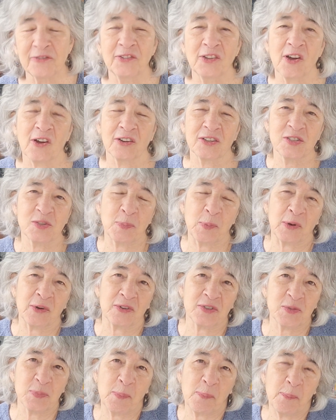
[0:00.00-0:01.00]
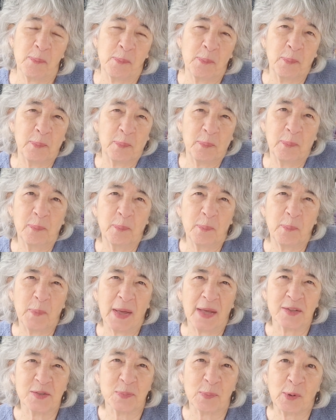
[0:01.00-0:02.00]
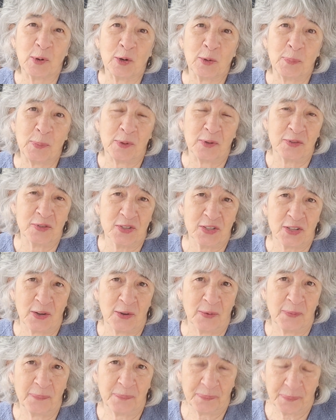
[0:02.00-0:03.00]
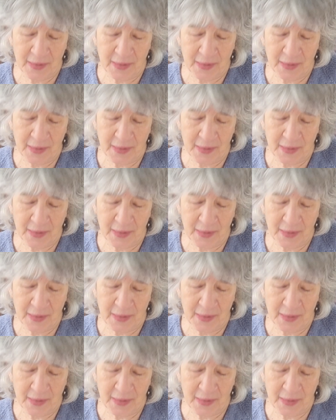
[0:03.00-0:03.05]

of Larkspur as, as purple, so